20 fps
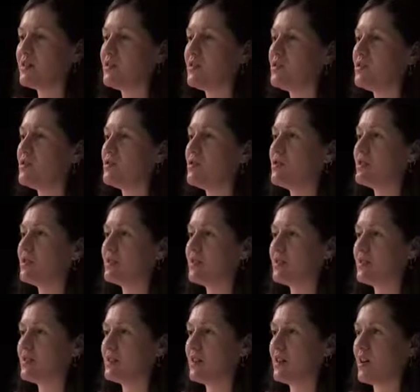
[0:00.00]

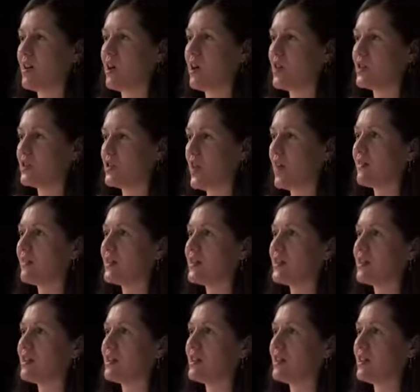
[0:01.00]
students are
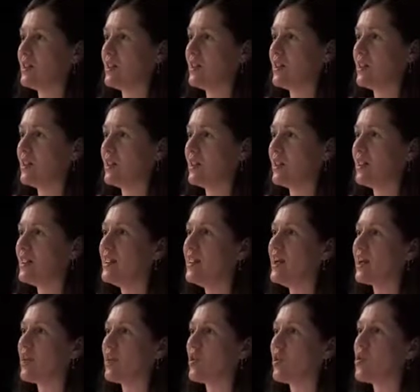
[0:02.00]
driving
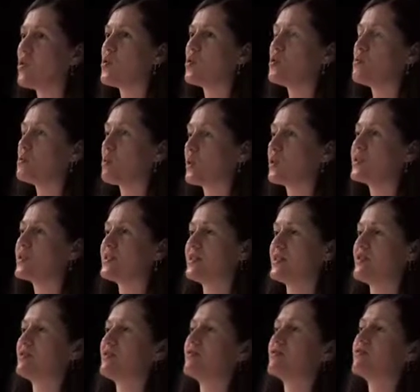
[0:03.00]
their own
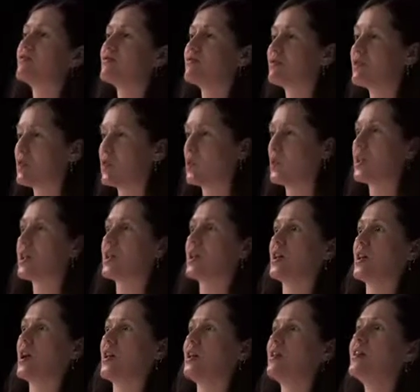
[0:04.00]
personal
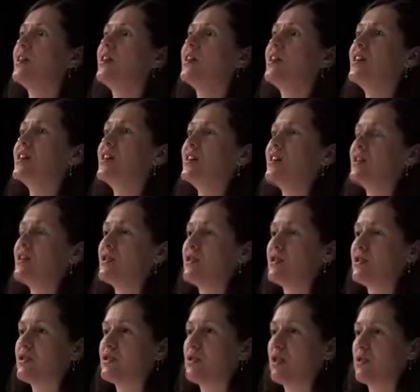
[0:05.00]
curricula.
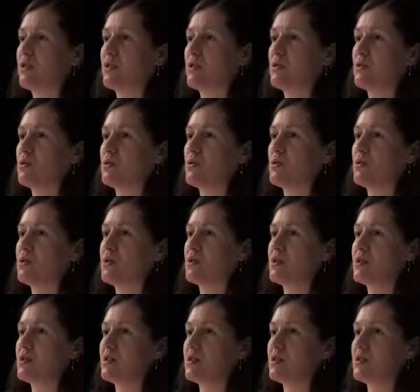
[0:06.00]
So
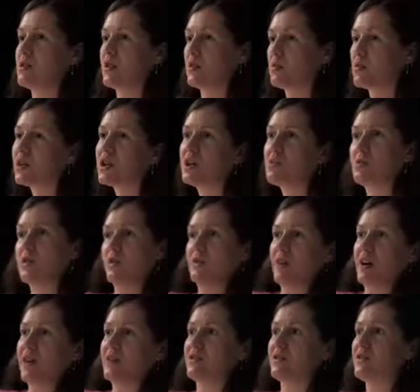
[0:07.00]
they're working with
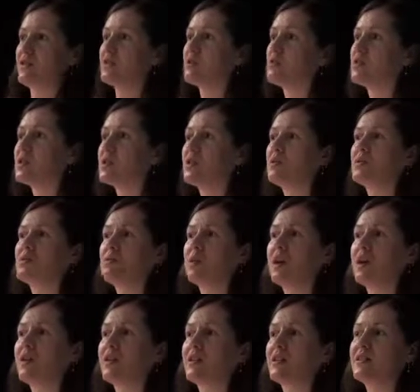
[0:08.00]
advisors, they're working with
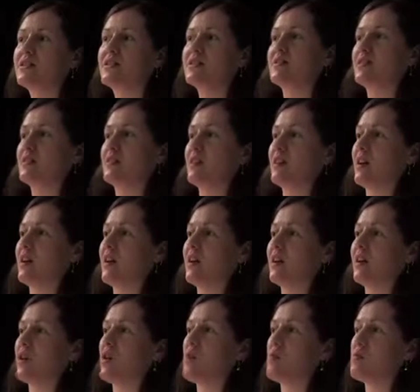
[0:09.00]
parents,
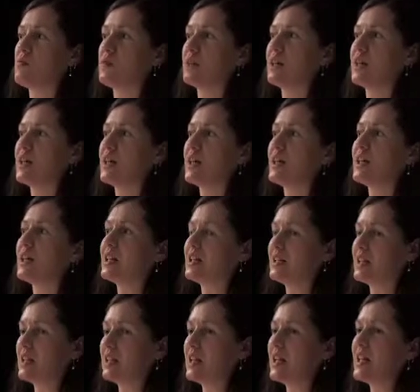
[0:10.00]
and hopefully
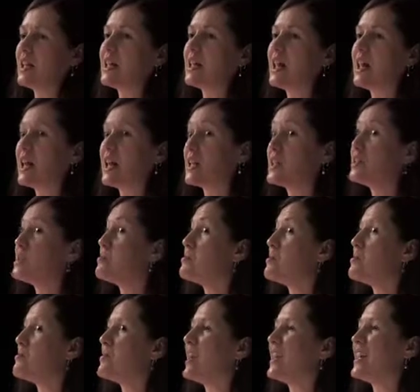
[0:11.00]
getting some
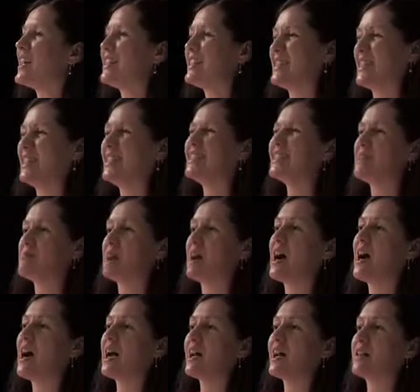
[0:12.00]
advice and some
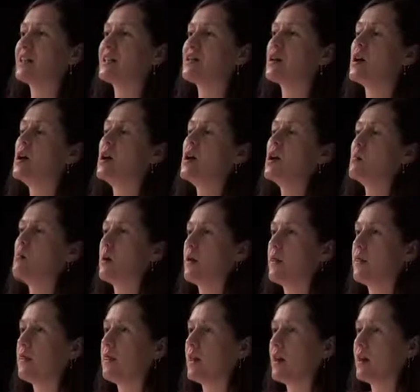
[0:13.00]
guidance,
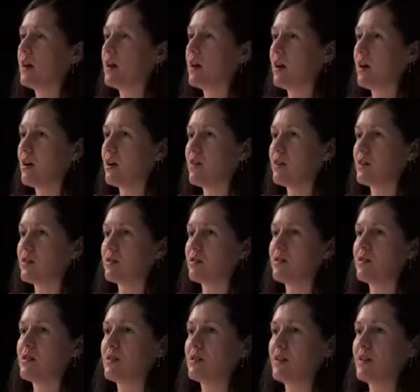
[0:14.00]
but they
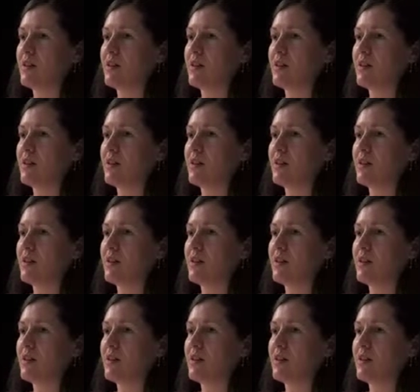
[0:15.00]
are